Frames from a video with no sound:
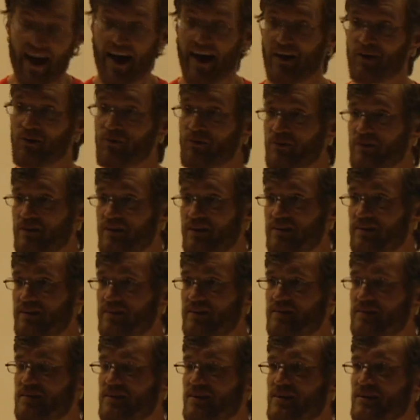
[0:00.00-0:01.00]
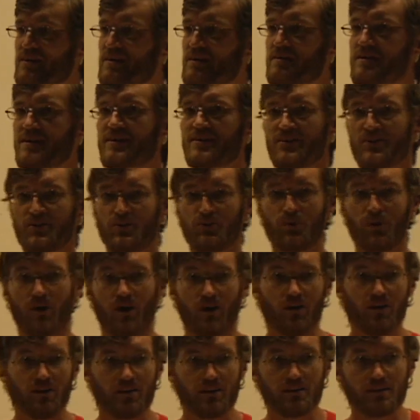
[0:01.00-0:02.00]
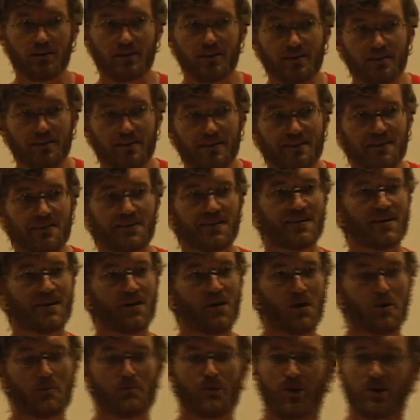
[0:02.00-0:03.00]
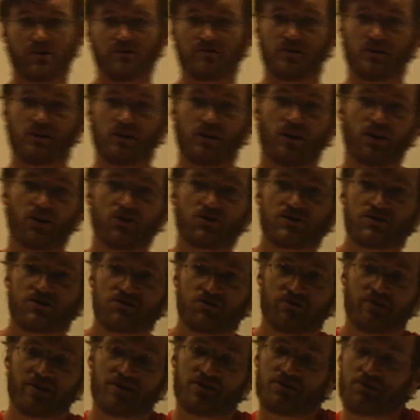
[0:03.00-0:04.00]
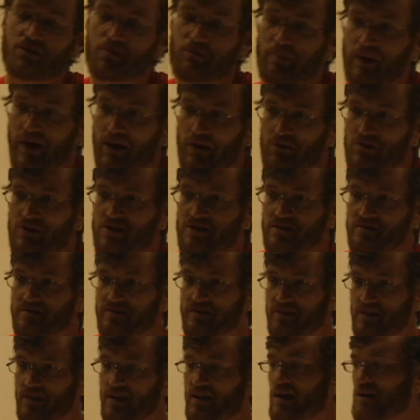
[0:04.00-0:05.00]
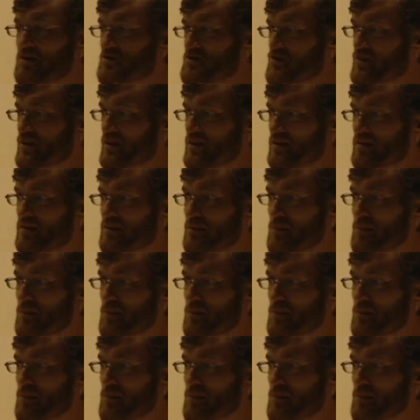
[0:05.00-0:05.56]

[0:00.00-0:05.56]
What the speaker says: now, you all are part of the largest regional power shift in the country.